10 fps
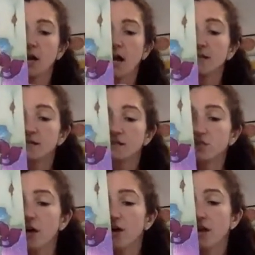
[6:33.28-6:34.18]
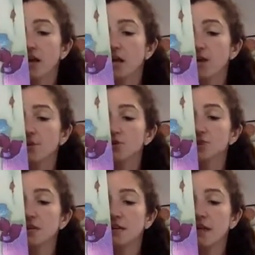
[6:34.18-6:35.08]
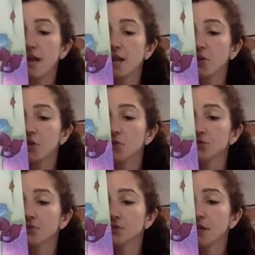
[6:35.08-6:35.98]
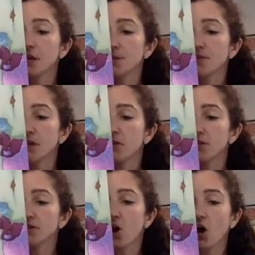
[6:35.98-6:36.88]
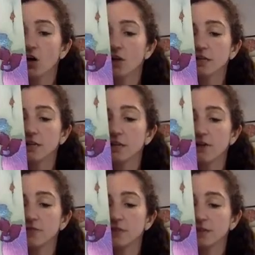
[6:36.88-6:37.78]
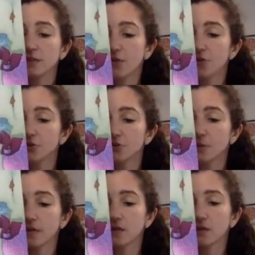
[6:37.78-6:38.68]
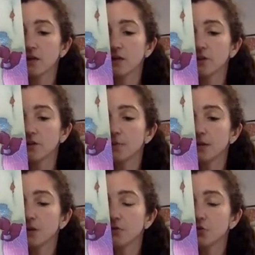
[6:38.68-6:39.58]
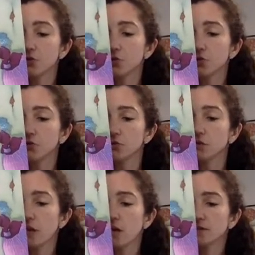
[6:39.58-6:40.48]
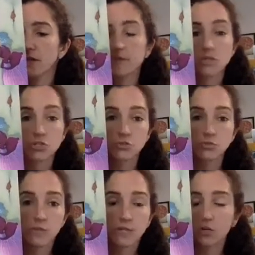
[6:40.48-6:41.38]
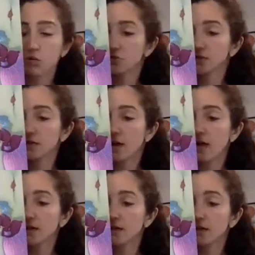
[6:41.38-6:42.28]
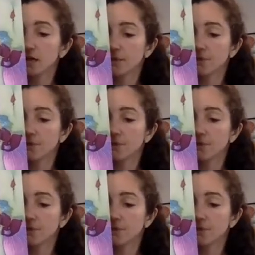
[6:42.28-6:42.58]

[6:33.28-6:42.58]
I still have hammers and nails, but there is hardly enough leather to make another pair of shoes, said the shoemaker sadly.